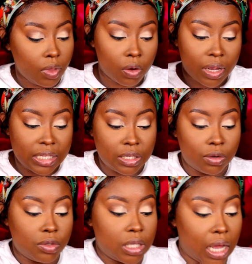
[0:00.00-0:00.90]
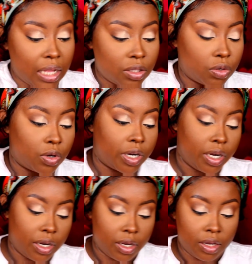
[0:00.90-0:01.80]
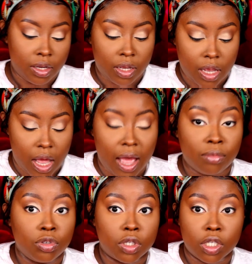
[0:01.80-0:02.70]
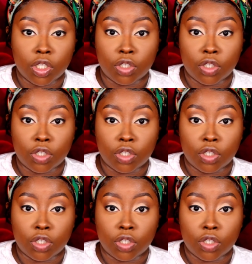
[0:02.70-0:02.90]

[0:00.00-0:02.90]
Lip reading: Okay, so to contour, I'm using